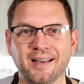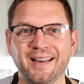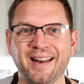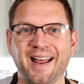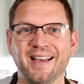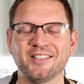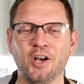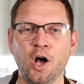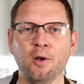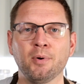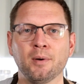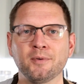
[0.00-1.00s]
It has
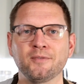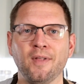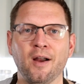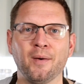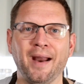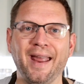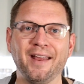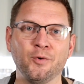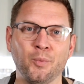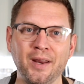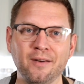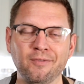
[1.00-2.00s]
all-purpose flour and
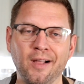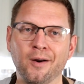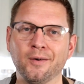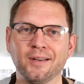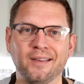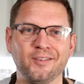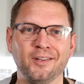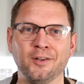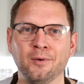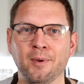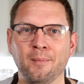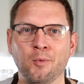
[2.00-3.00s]
wheat flour to give it a
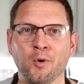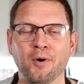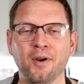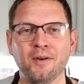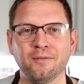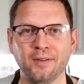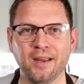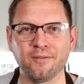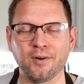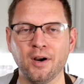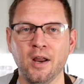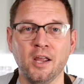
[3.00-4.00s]
little bit more
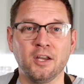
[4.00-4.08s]
flavor.